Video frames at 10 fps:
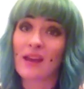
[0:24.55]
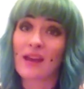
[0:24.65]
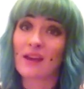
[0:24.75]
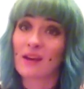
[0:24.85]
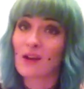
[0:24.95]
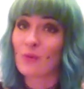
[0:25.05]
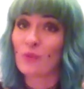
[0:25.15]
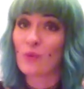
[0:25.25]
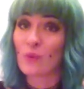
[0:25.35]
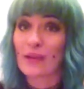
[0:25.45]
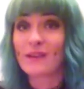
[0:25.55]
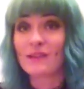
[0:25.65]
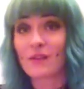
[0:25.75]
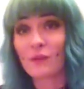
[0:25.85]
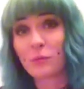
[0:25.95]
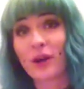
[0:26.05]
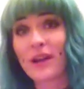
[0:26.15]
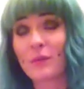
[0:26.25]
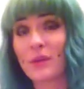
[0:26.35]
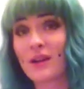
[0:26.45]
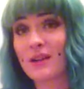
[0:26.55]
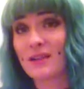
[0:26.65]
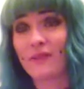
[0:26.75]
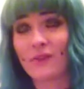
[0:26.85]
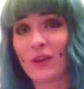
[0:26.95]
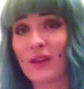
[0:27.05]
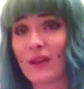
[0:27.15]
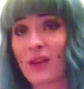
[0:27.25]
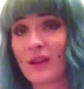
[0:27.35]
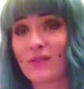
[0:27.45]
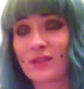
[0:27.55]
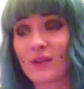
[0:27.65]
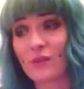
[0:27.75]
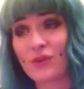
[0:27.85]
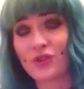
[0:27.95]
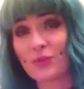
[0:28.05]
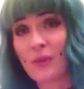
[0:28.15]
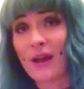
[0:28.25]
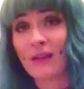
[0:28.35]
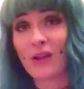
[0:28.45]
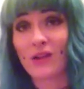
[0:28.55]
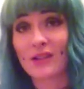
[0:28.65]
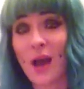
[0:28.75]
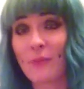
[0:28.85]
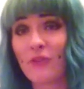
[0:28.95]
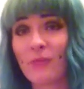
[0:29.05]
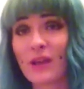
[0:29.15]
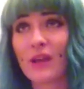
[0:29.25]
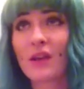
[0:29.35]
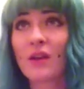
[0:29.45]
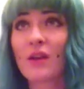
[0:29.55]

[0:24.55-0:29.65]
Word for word: like a couple weeks of a break because I felt like a lot of stuff was just piling on top of me.